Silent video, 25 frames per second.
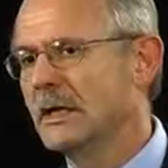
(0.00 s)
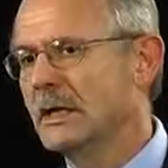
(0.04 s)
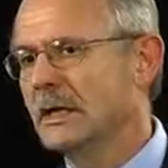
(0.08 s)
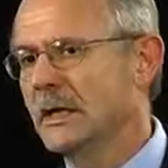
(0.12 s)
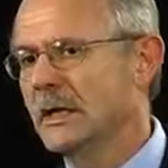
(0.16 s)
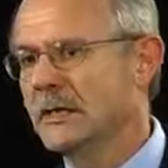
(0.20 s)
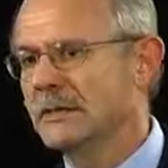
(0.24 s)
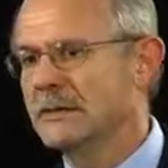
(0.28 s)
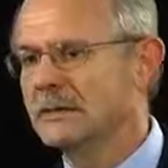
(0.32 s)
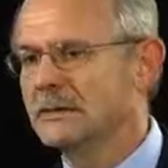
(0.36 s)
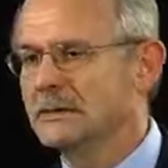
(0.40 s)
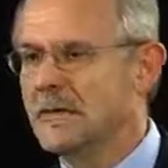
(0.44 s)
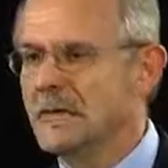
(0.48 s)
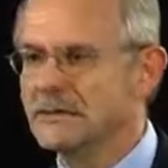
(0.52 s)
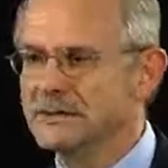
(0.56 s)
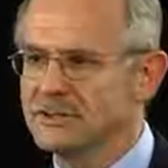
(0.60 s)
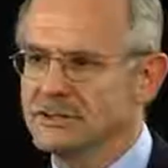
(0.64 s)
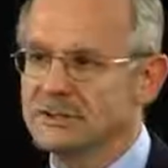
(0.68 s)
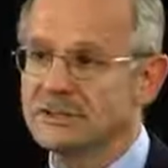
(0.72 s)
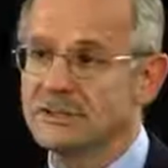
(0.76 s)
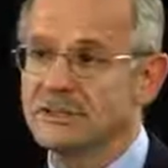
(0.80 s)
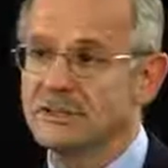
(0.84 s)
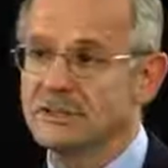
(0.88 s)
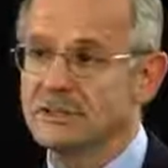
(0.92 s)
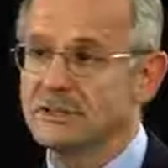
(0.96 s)
And not
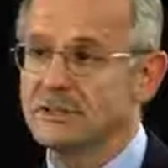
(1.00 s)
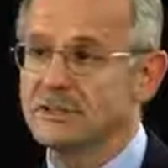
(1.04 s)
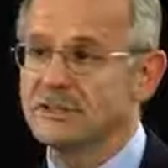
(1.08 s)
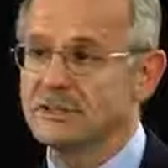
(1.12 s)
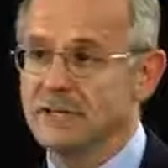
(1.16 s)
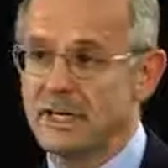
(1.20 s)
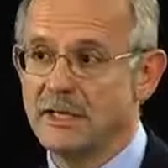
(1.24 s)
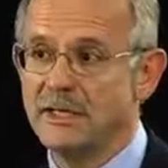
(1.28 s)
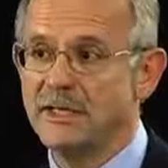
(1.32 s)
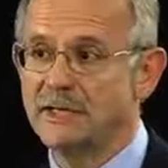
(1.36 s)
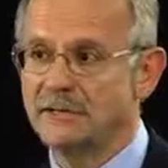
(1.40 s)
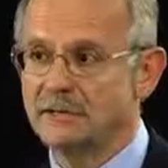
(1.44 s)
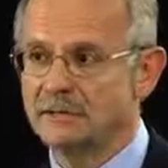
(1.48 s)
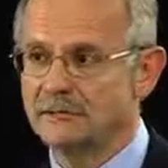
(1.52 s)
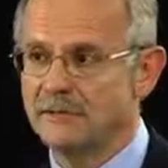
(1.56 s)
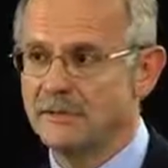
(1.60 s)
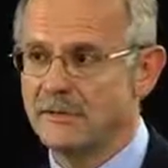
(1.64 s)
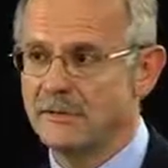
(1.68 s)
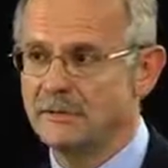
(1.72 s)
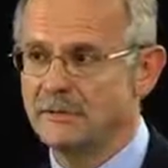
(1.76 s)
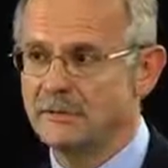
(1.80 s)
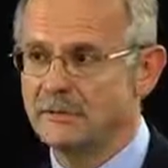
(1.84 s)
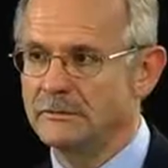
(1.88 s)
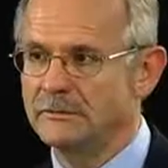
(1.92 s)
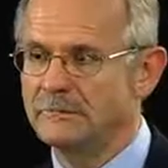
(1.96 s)
just at the executive
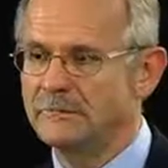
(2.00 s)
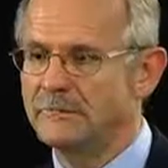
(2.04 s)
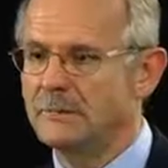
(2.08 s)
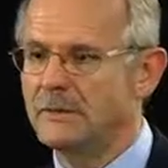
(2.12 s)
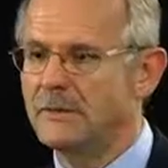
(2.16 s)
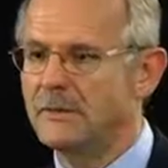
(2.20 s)
level.